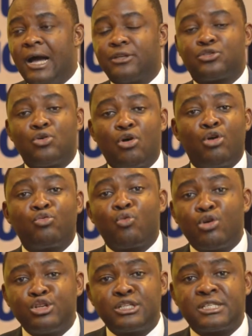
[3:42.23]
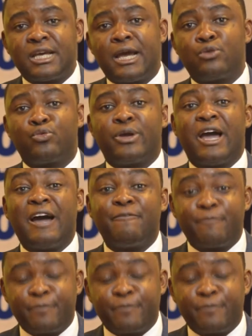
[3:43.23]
So on one side, we have